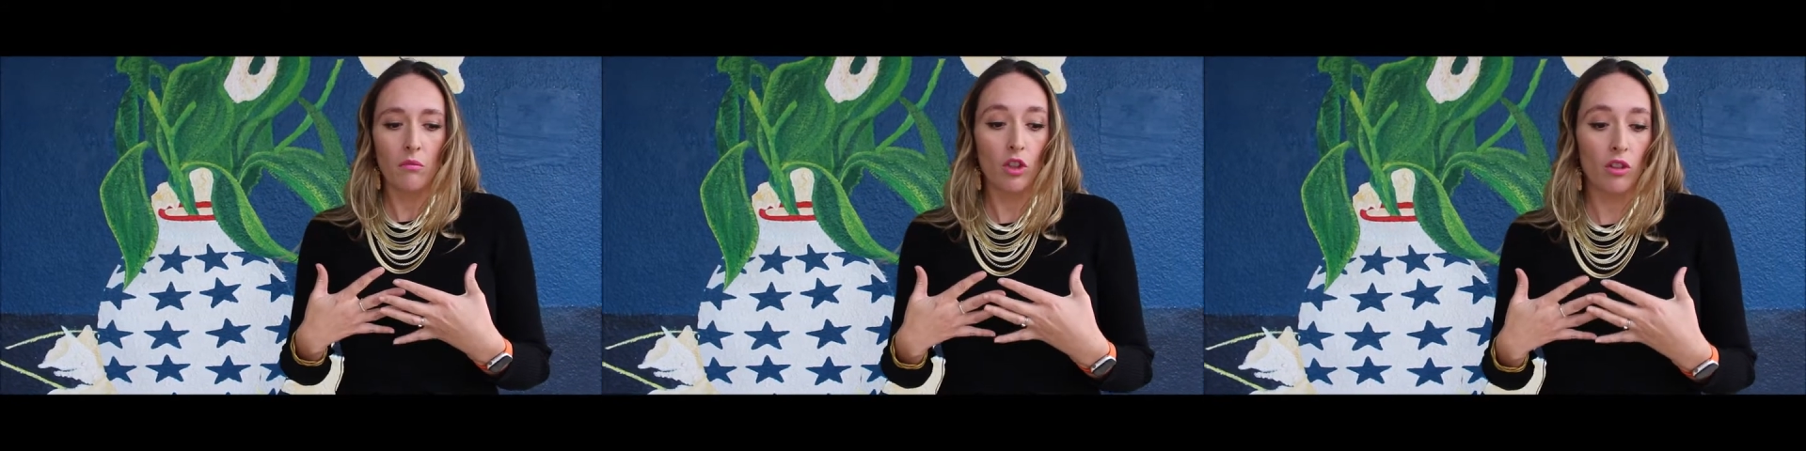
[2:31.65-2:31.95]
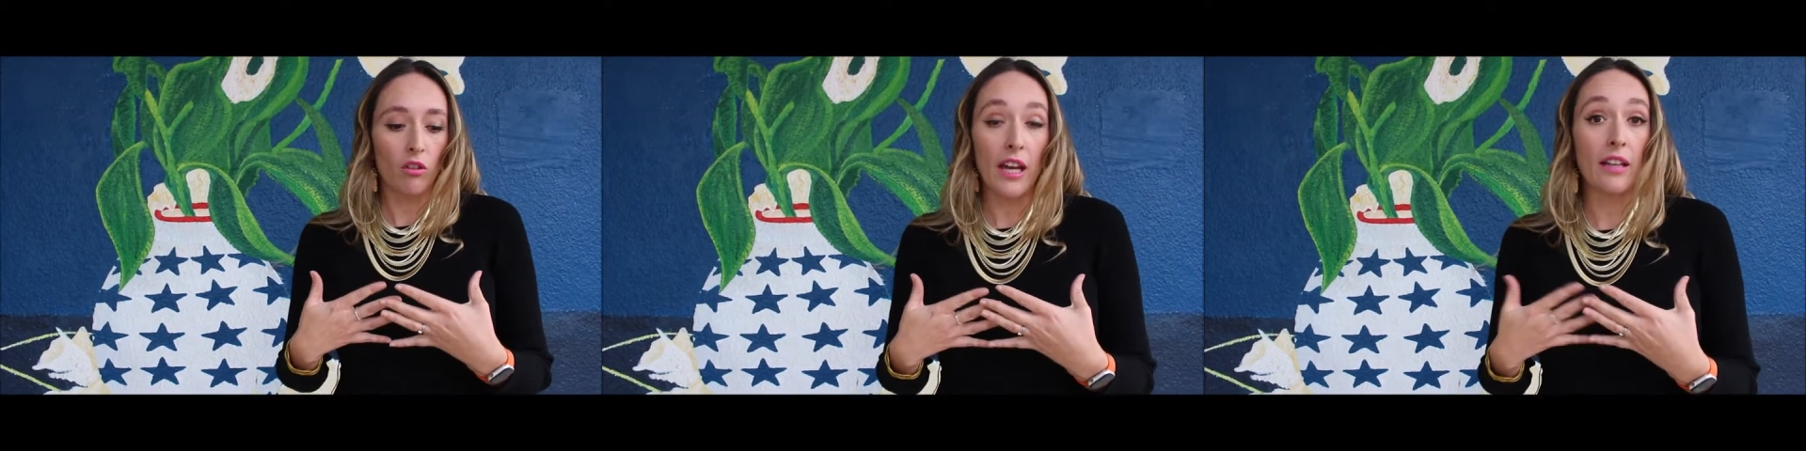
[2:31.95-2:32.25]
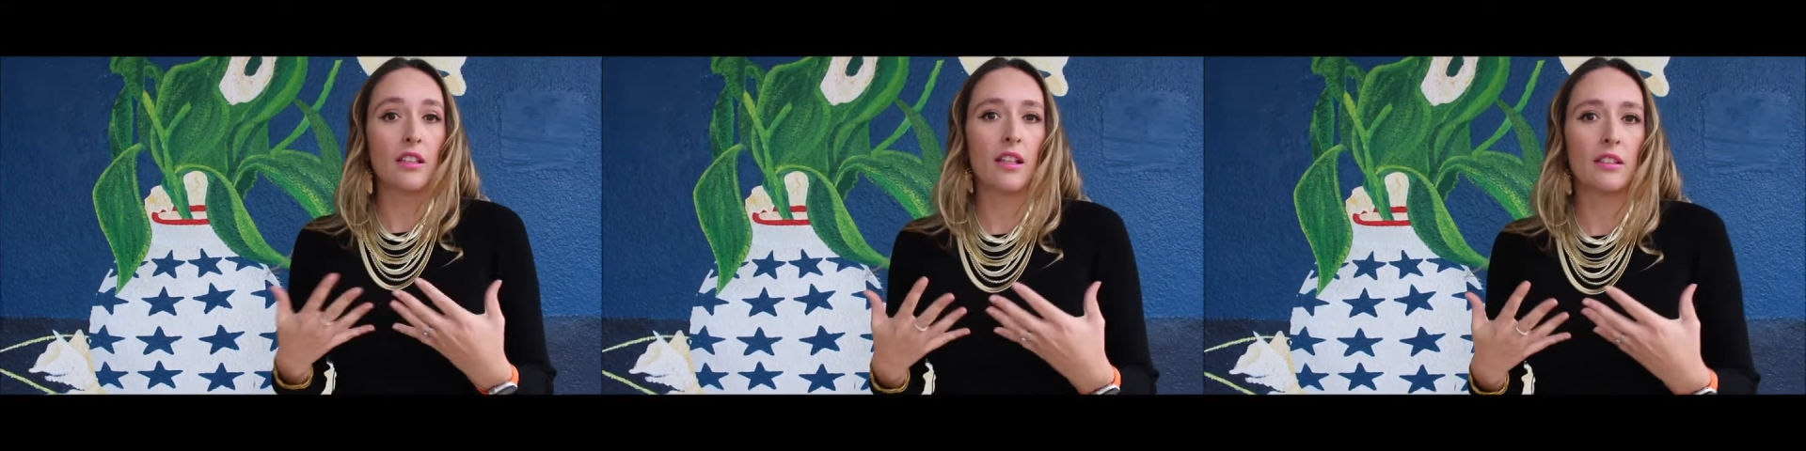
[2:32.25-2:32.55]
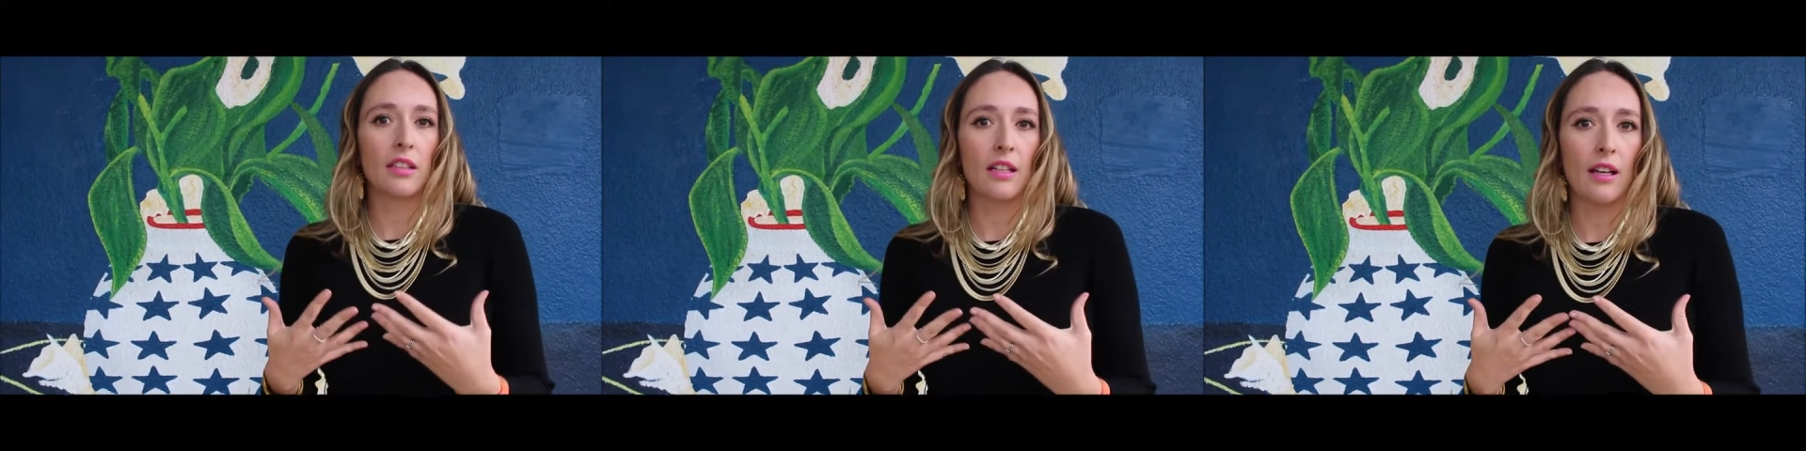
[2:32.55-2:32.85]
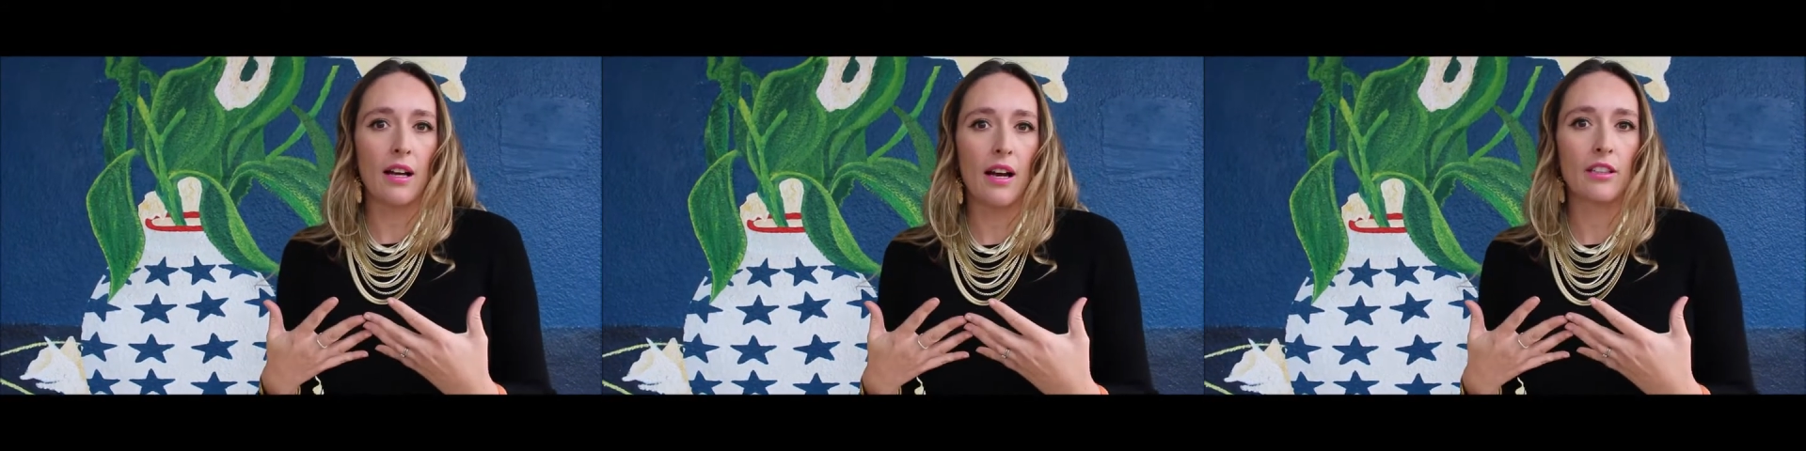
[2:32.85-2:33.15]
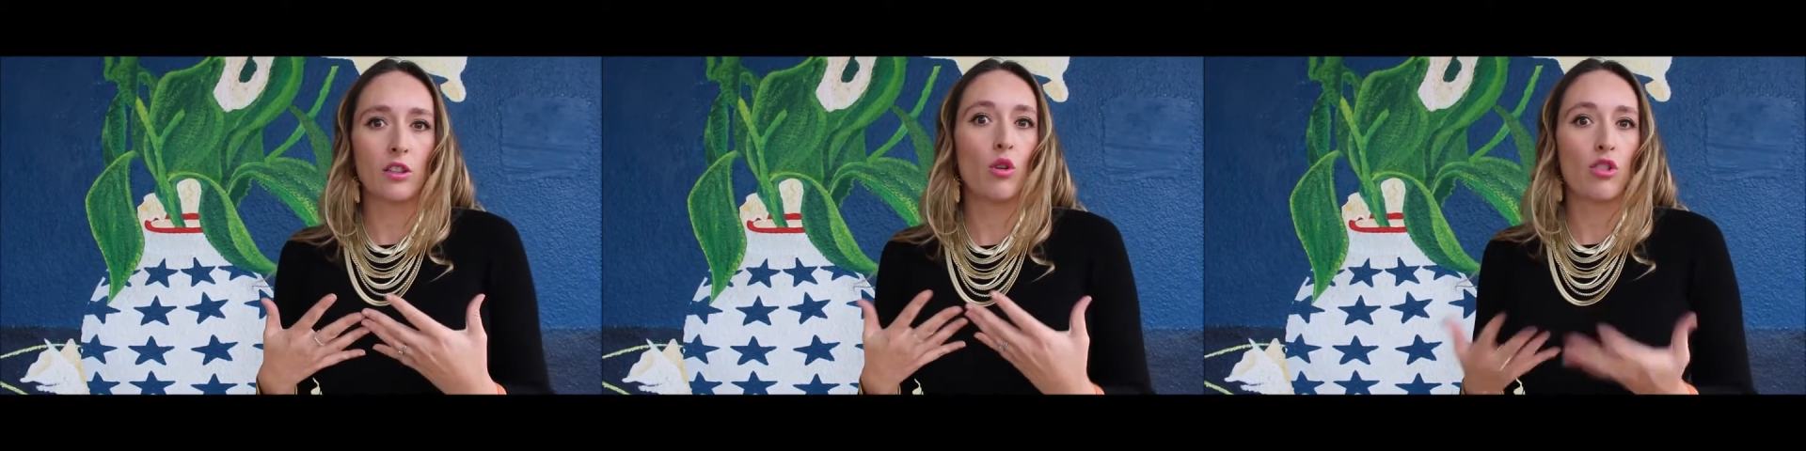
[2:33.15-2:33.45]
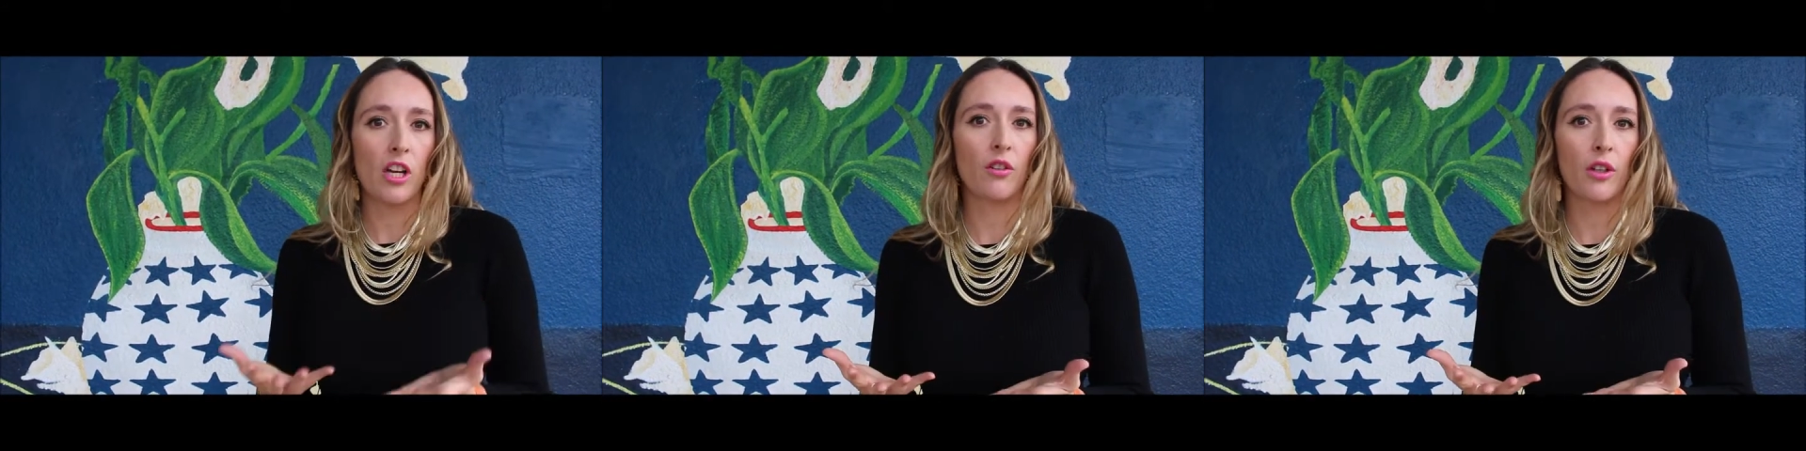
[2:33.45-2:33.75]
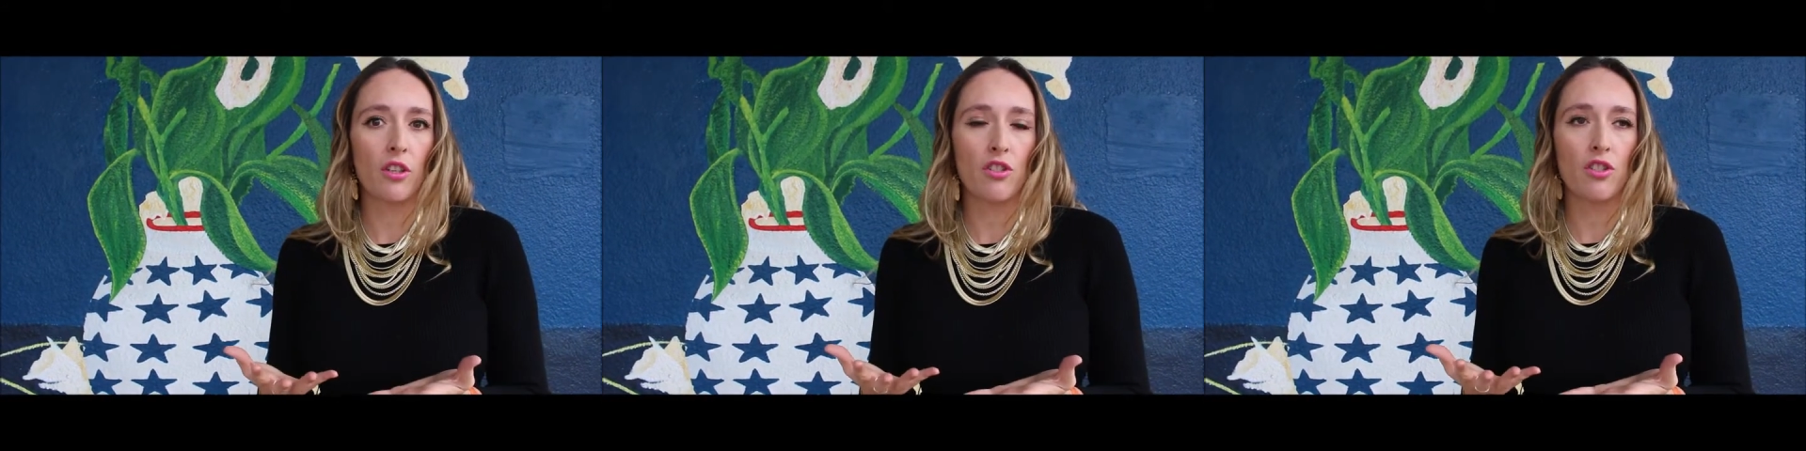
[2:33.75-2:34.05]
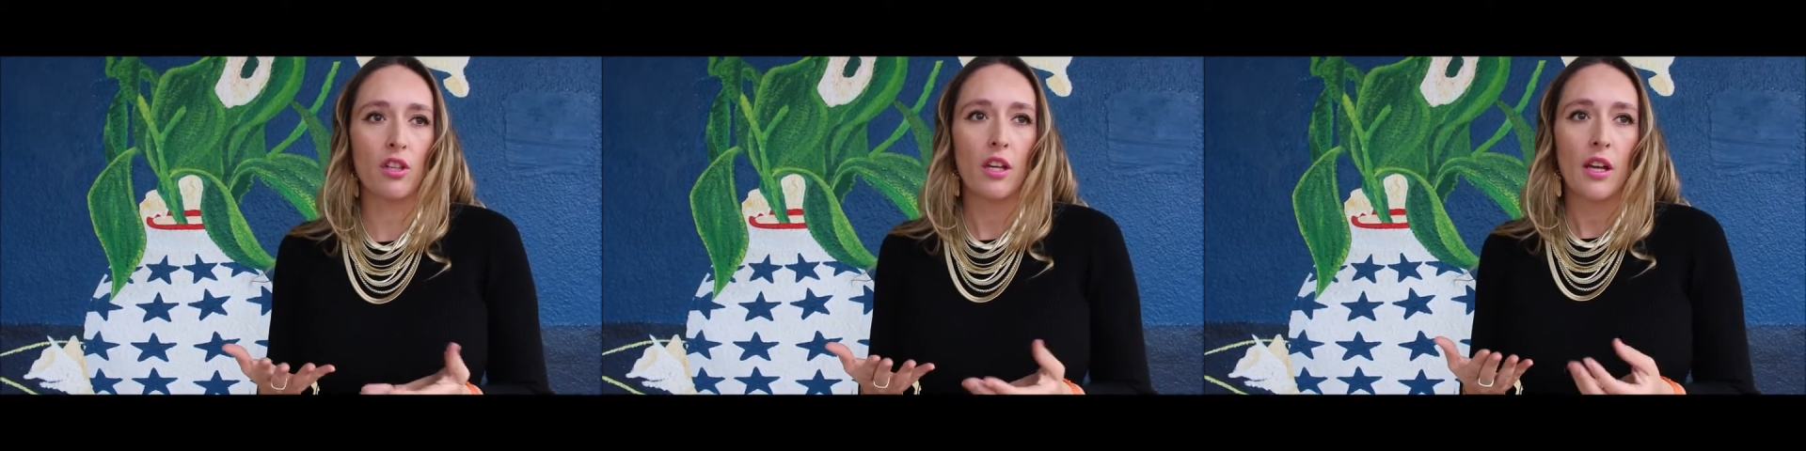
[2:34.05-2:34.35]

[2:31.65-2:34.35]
you know, the ideals that I so cherish,